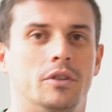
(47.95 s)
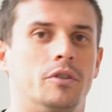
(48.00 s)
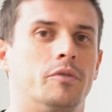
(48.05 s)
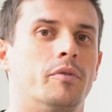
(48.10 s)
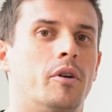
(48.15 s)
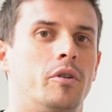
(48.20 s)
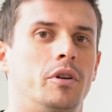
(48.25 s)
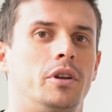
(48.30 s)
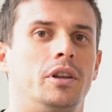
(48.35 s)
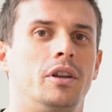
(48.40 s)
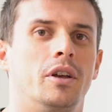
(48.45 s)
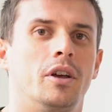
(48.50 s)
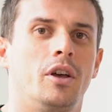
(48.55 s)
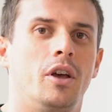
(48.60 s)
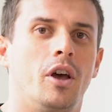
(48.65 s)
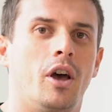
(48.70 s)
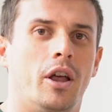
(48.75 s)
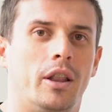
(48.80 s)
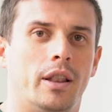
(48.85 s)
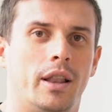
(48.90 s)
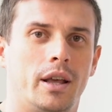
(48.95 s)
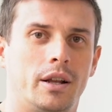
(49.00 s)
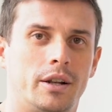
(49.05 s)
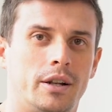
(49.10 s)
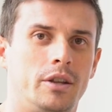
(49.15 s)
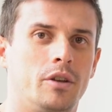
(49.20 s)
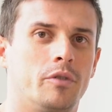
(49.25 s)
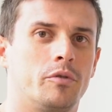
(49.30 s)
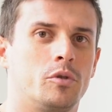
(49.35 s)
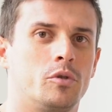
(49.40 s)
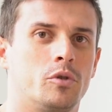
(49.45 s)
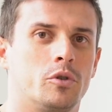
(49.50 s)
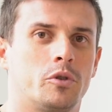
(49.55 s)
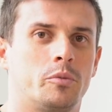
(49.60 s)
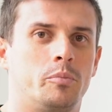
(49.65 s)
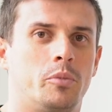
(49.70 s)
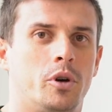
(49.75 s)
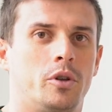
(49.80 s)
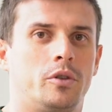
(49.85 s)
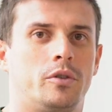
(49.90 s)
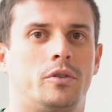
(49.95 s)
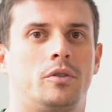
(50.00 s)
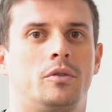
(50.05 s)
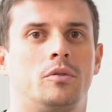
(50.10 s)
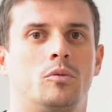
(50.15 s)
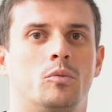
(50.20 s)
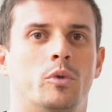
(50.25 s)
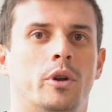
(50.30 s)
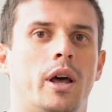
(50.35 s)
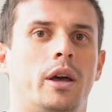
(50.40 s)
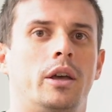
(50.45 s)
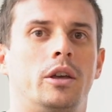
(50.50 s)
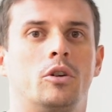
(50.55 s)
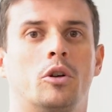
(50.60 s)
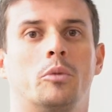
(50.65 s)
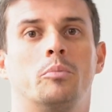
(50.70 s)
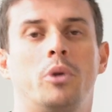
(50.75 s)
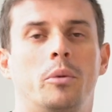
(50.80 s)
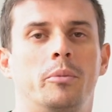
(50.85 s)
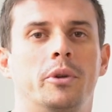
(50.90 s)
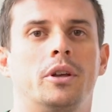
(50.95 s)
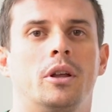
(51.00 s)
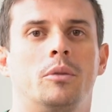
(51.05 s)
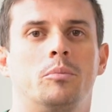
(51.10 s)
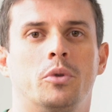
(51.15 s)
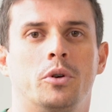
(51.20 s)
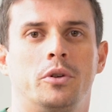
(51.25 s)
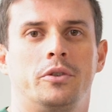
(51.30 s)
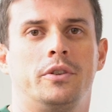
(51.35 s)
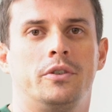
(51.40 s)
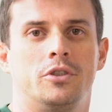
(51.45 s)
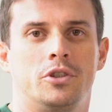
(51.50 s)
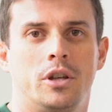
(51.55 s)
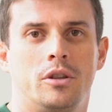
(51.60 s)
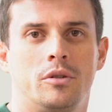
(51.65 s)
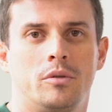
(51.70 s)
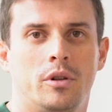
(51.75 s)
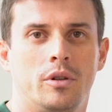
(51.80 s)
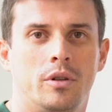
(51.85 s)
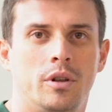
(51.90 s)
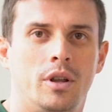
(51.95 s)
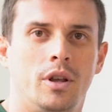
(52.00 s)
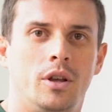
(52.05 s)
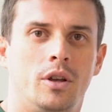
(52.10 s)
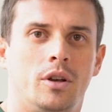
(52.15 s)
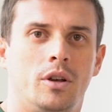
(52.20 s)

It's very unlikely, of course, but relying on public endpoints in general